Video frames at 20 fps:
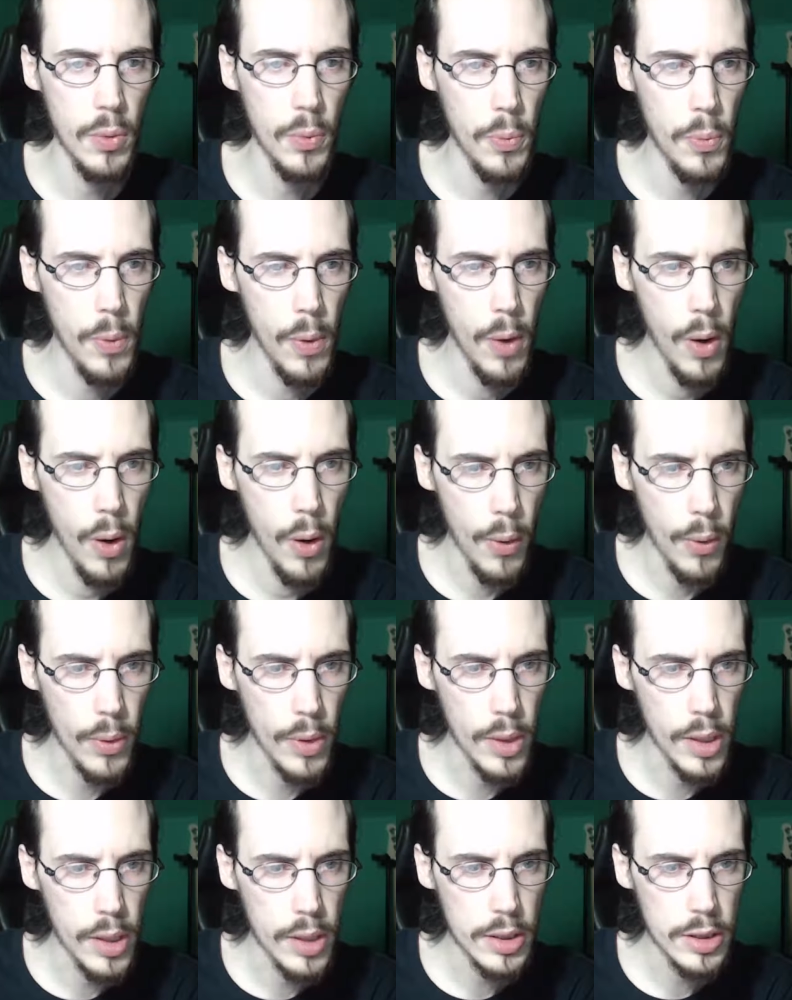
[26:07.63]
Whoa!
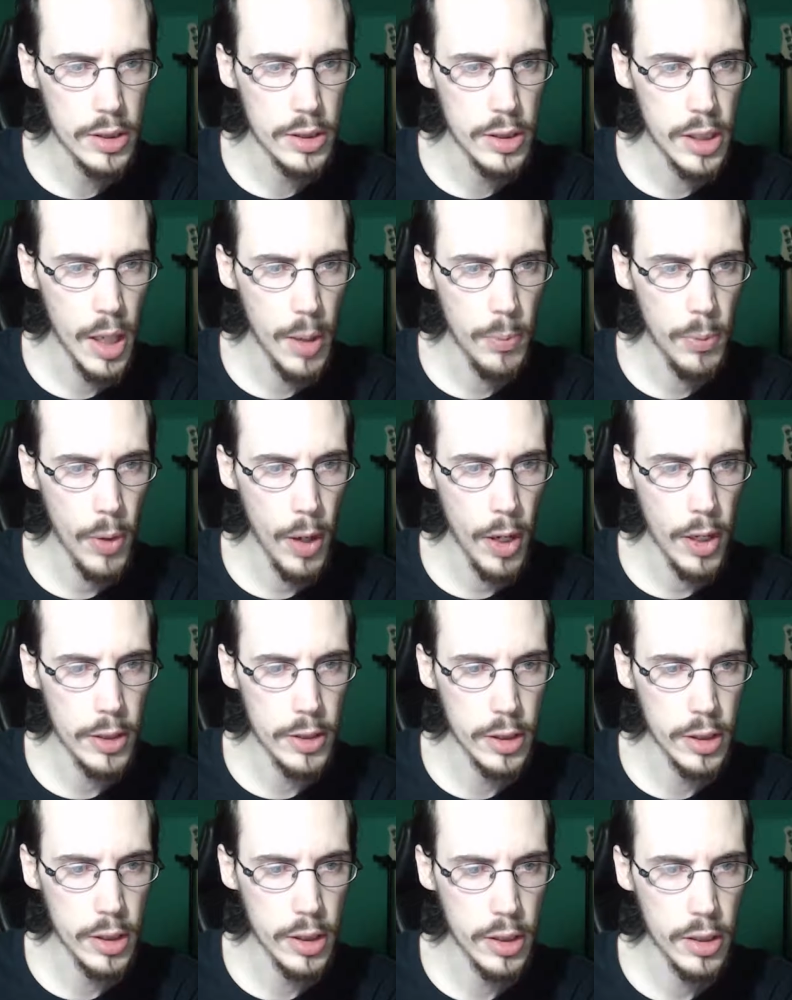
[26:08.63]
Step right,
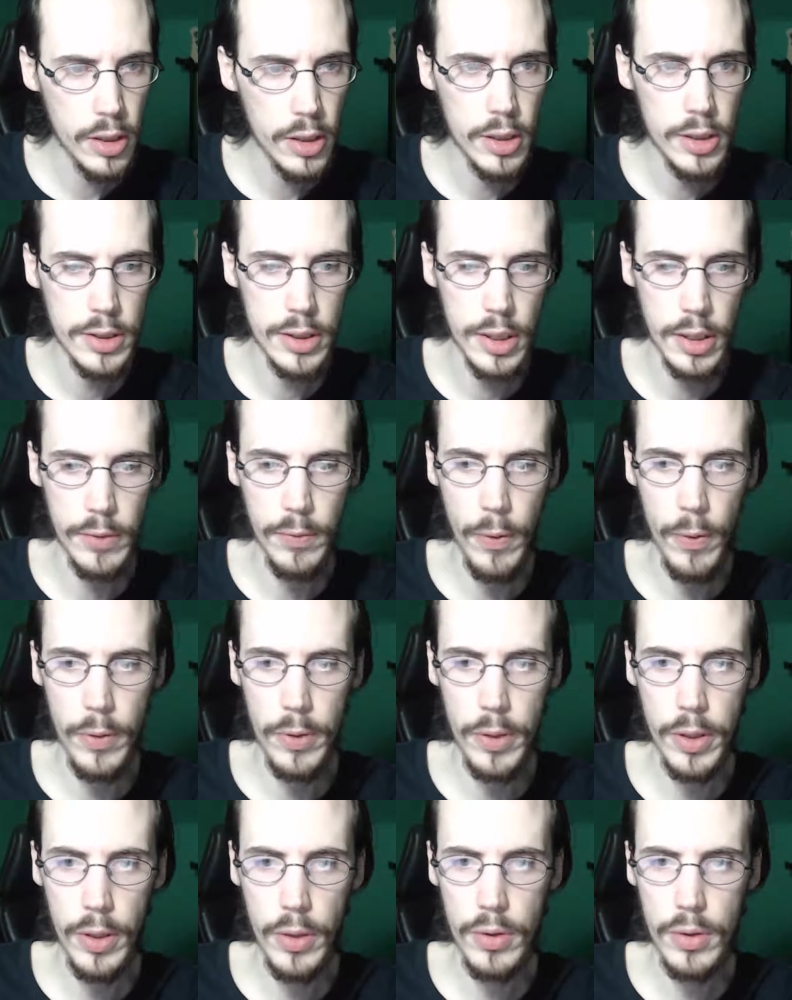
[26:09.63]
Sonny. Like falling
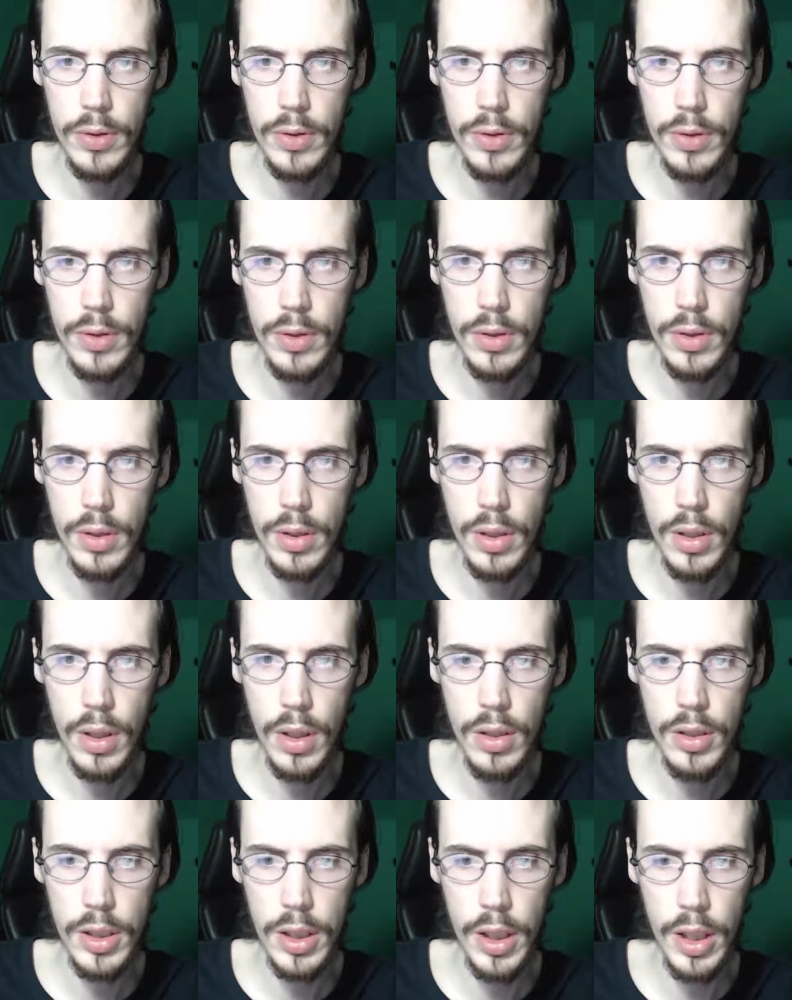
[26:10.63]
down.
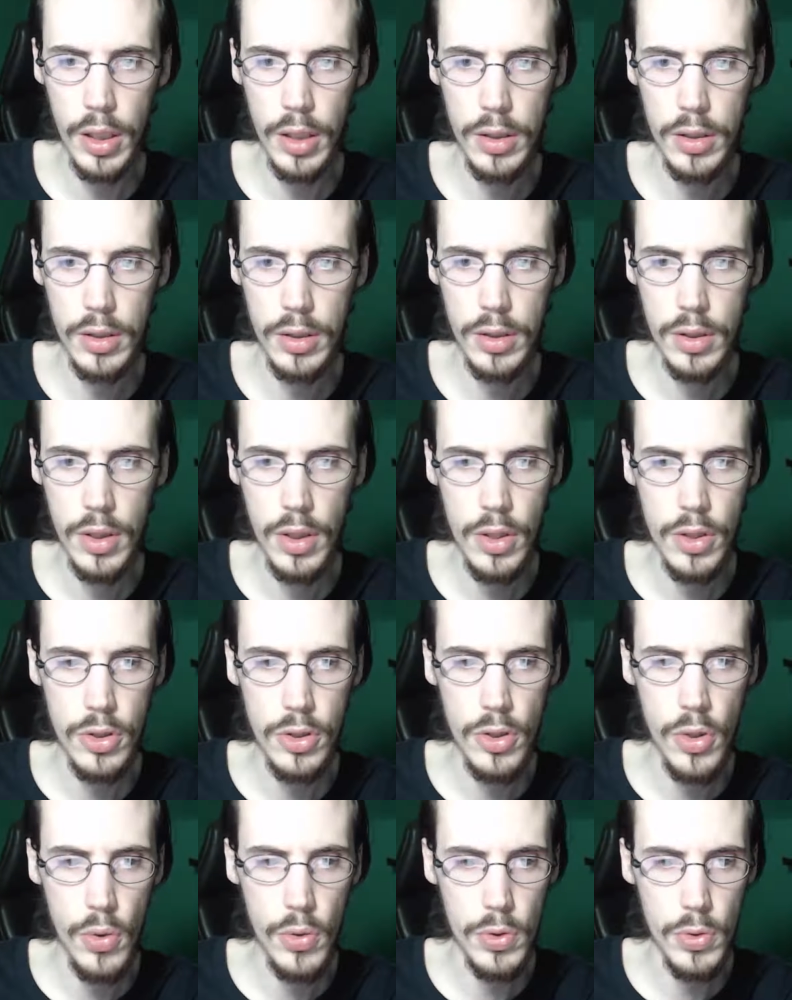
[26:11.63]
Huh, Ink?
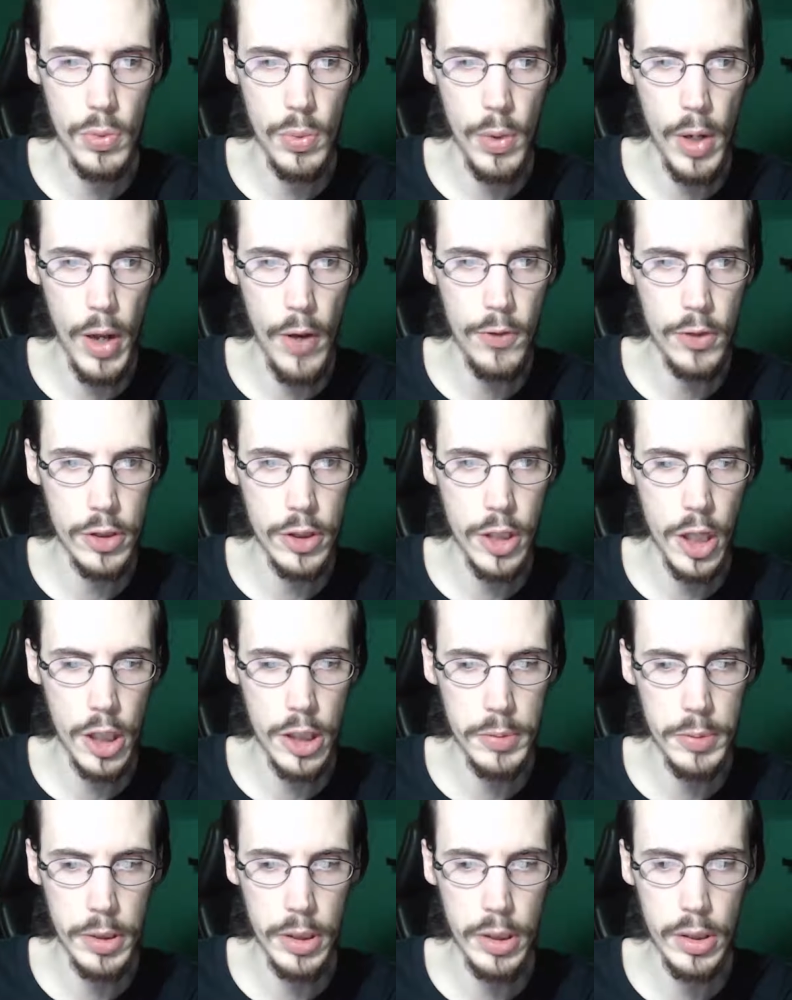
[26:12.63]
Don't you ever
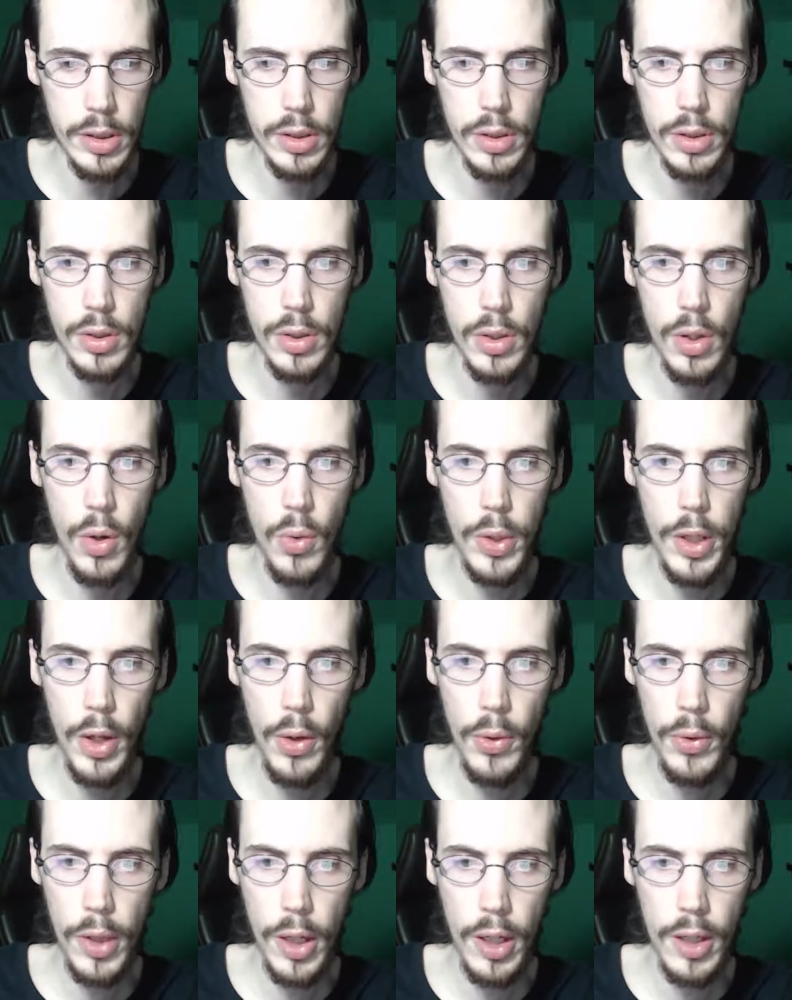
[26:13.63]
touch me. Okay,
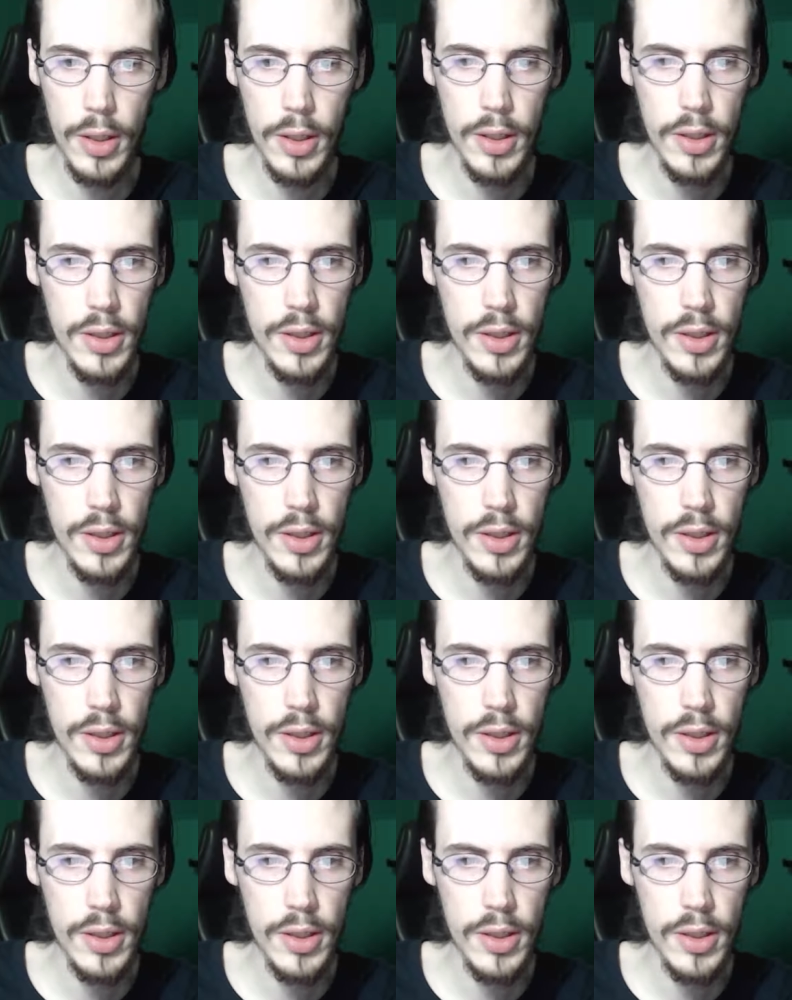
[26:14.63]
okay.